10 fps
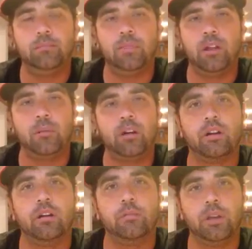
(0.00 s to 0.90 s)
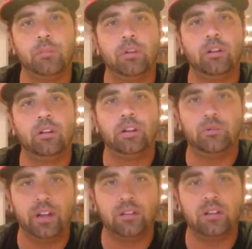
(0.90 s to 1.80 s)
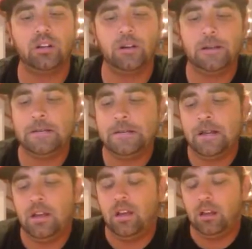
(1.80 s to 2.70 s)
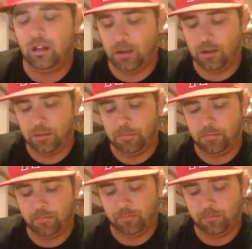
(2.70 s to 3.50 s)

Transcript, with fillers: not a marker, a pink pearl eraser, um,